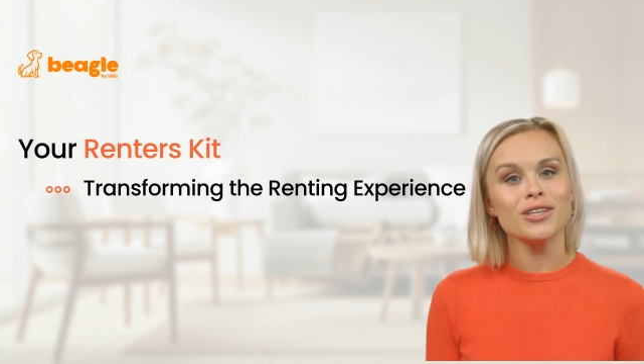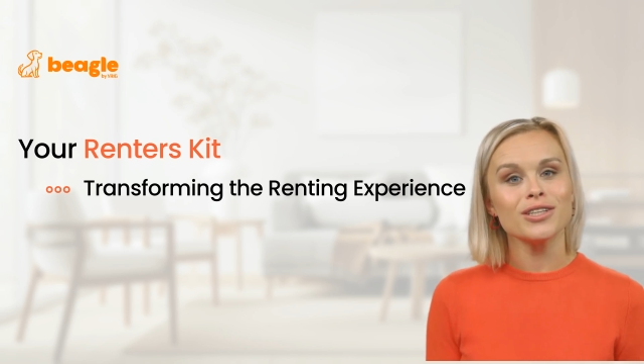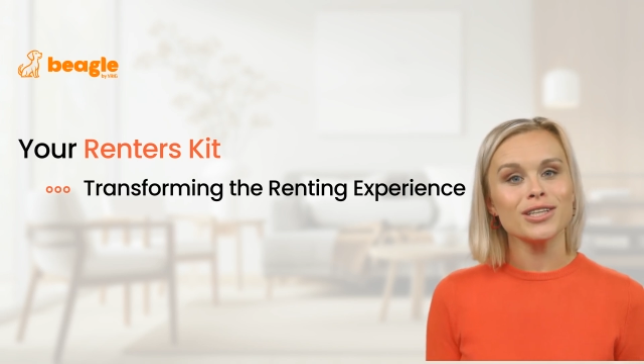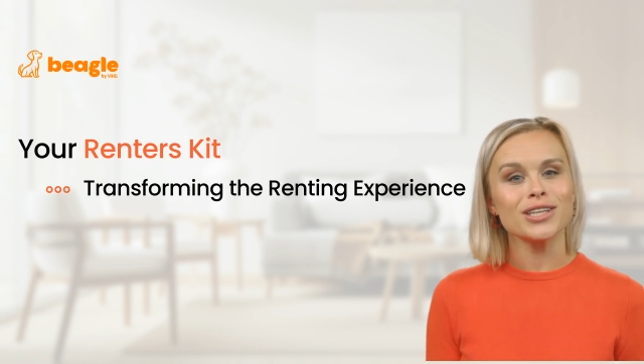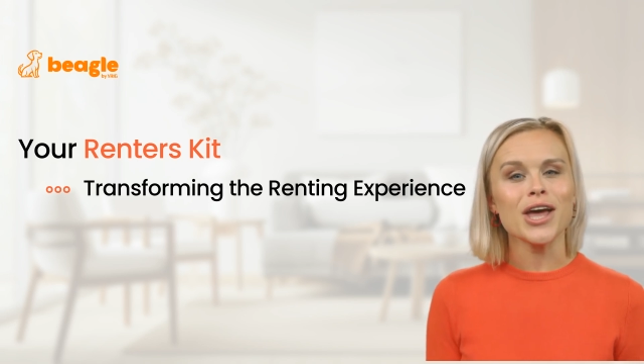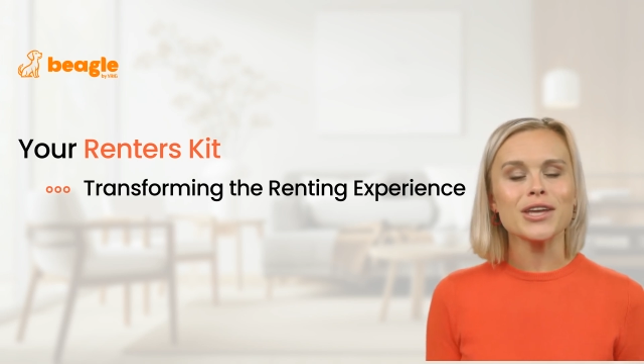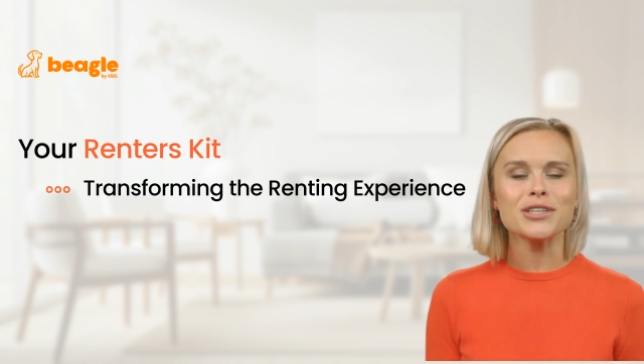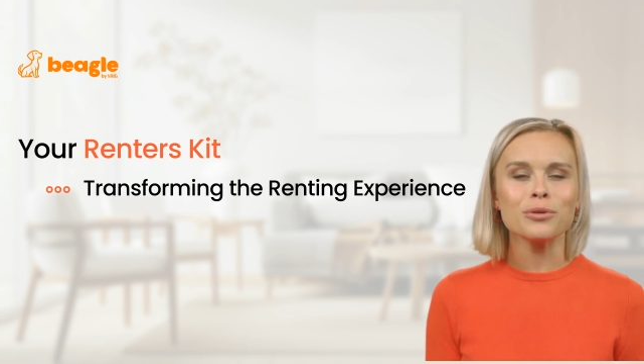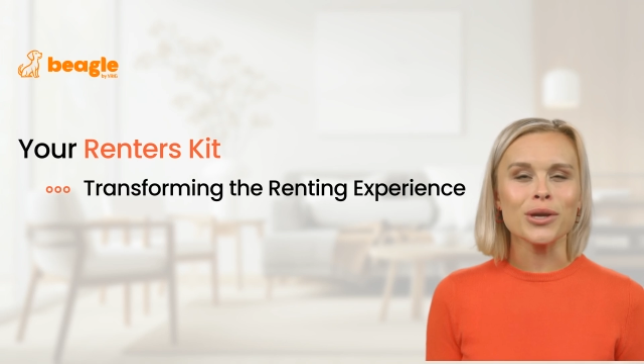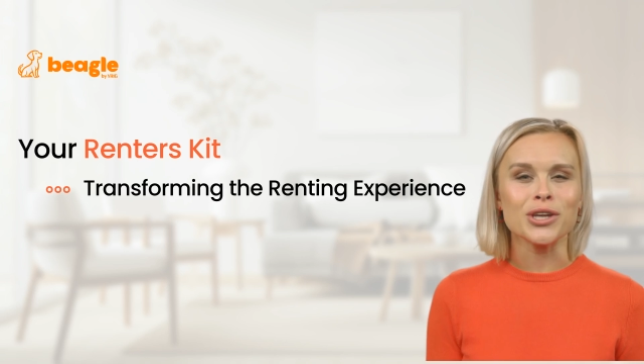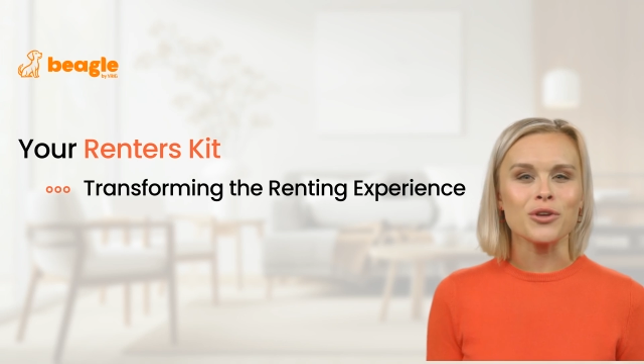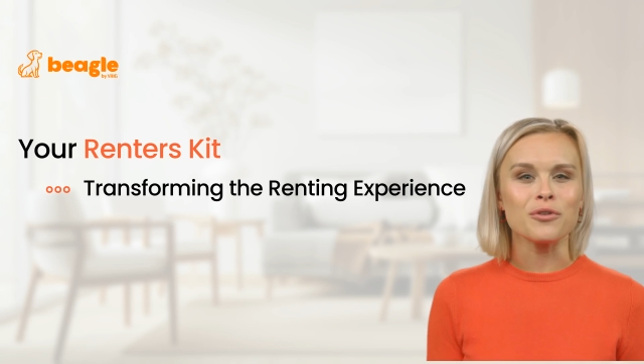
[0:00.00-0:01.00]
designed to
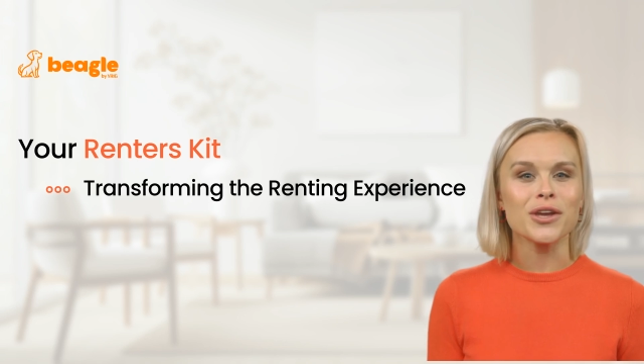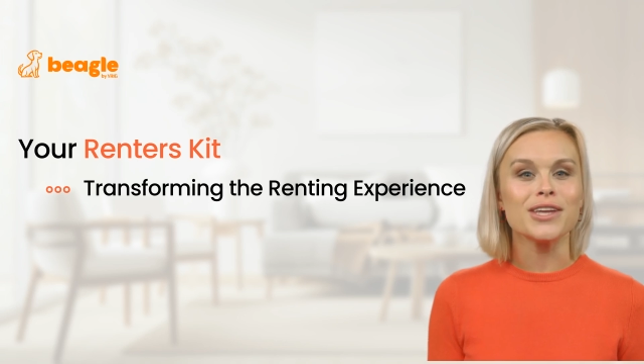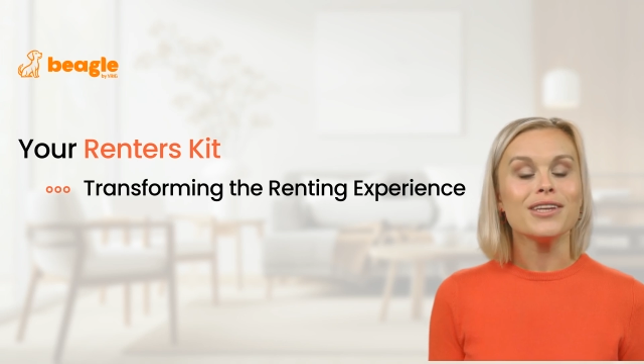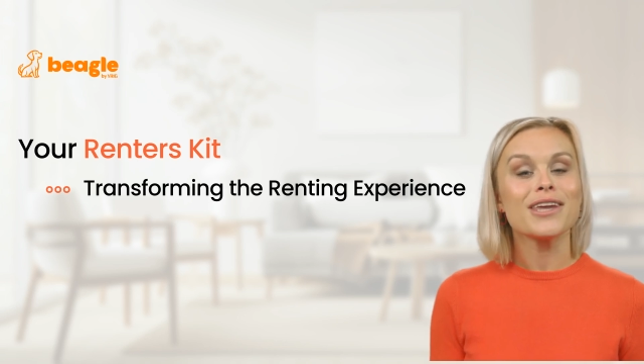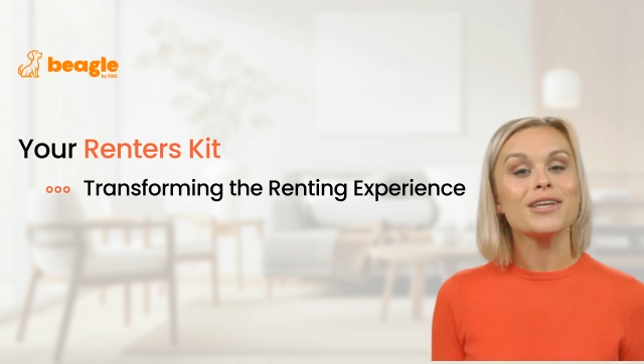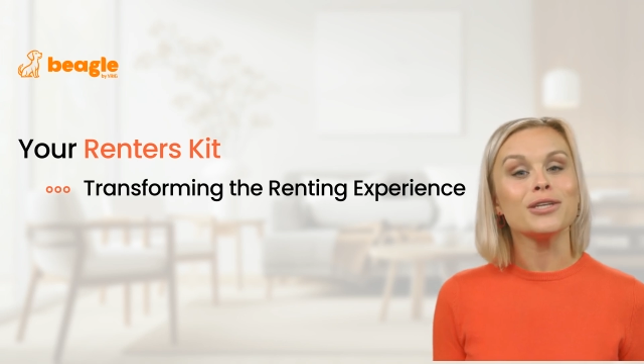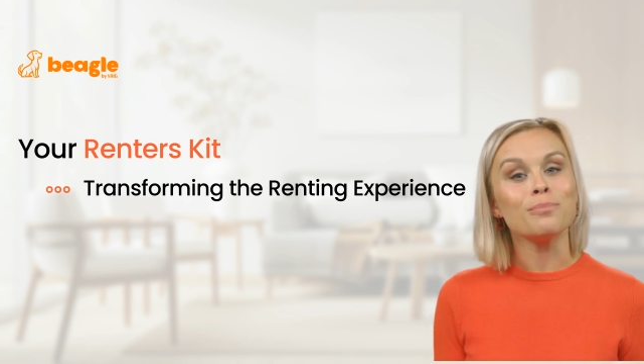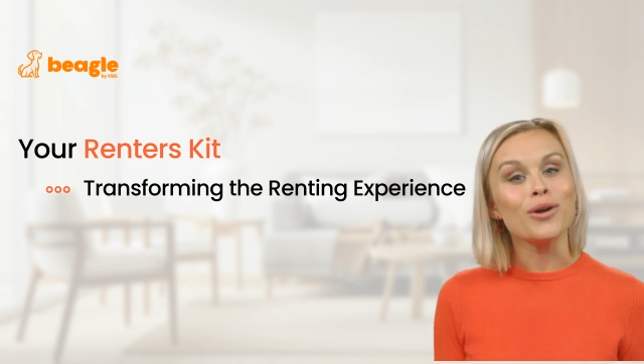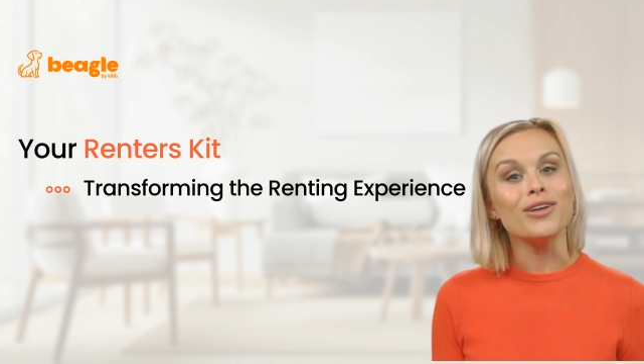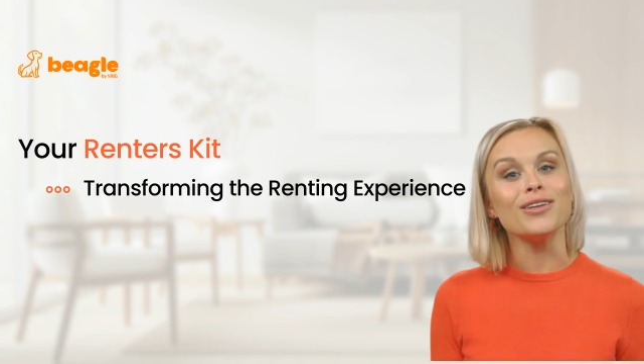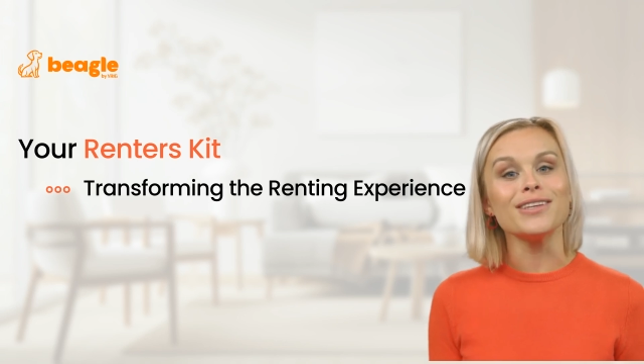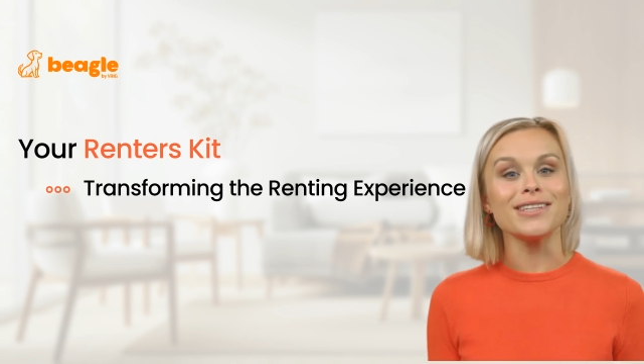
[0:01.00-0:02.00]
make your renting
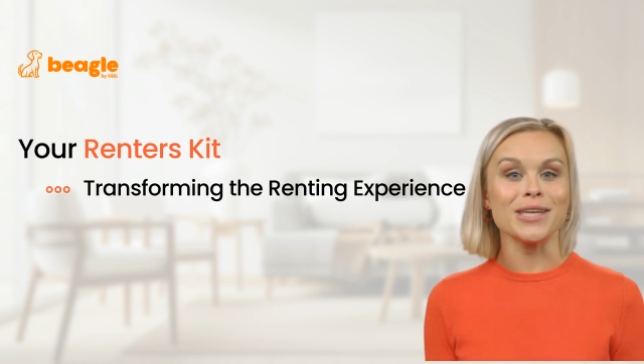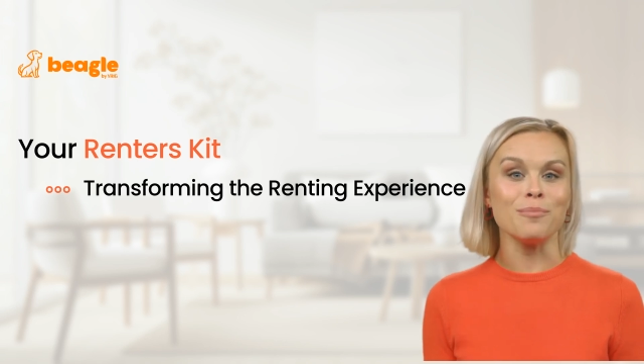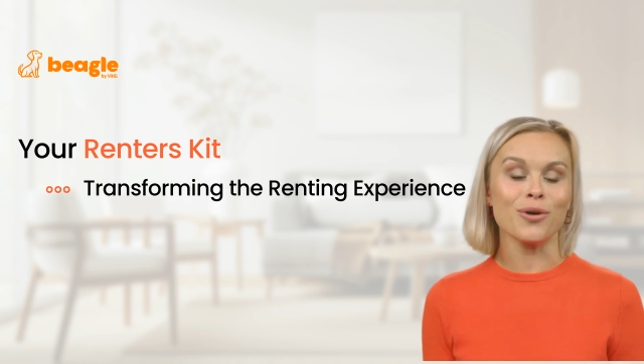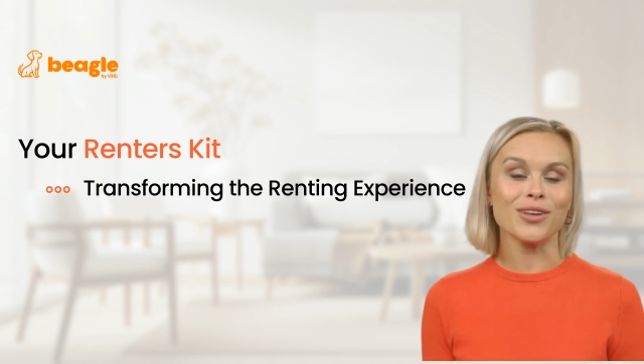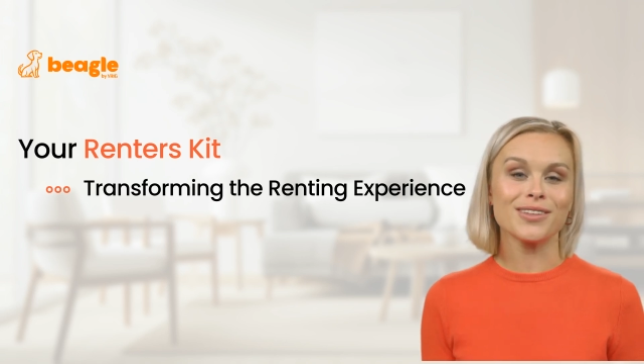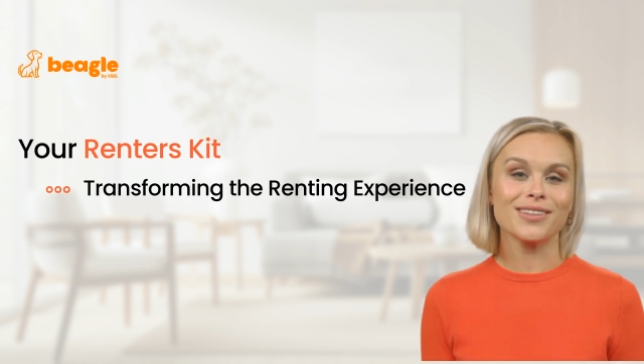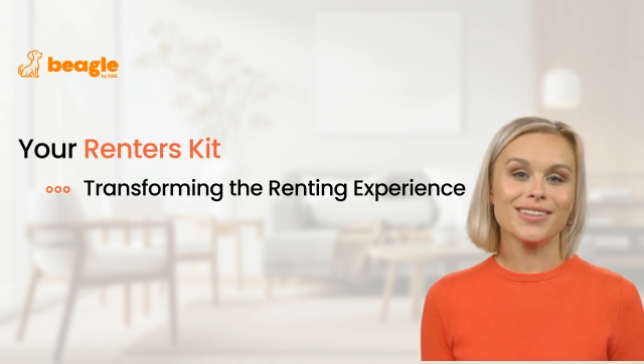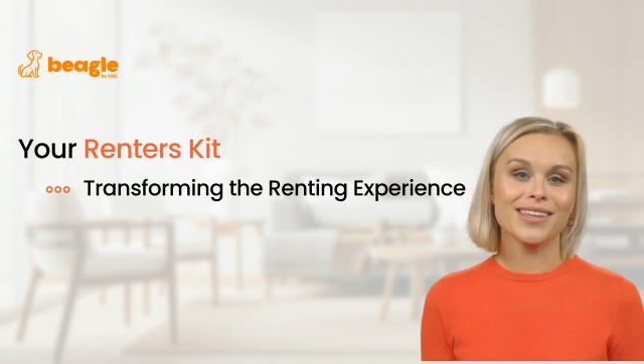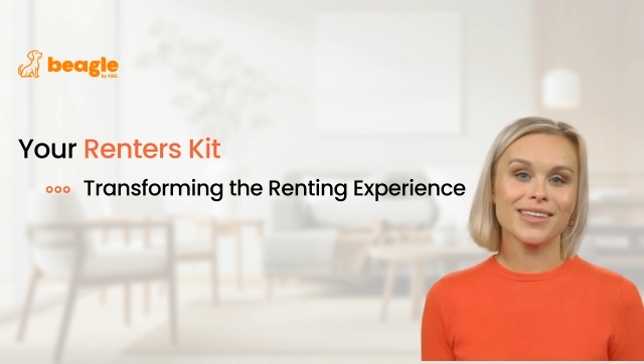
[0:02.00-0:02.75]
experience seamless.